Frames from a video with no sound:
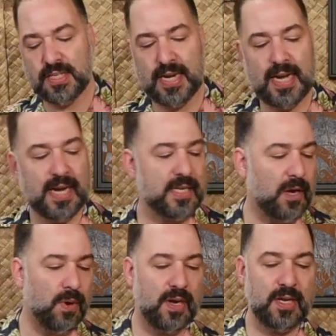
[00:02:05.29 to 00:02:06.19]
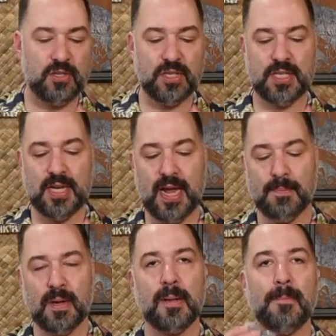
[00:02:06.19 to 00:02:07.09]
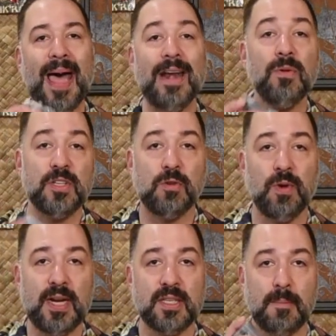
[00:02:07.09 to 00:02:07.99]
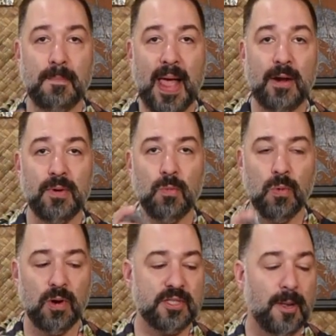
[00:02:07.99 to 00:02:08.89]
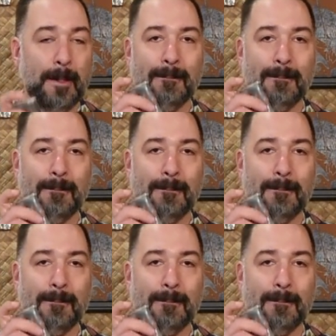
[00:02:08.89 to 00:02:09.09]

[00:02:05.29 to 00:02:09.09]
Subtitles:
I can't tell what it is just yet, but the battery is great because the battery works